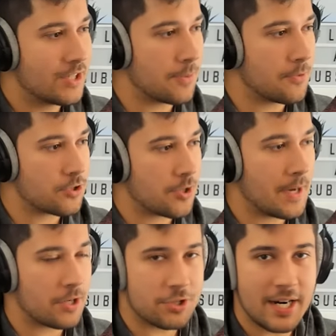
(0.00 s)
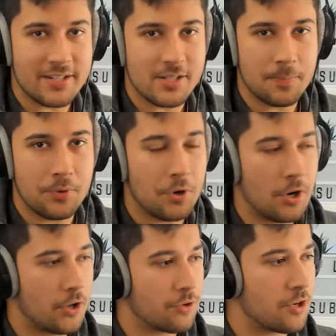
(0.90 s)
So I'm not sure about crack support
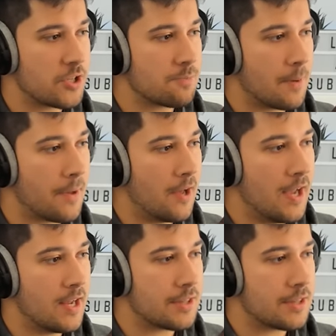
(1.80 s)
on the Raspberry Pi.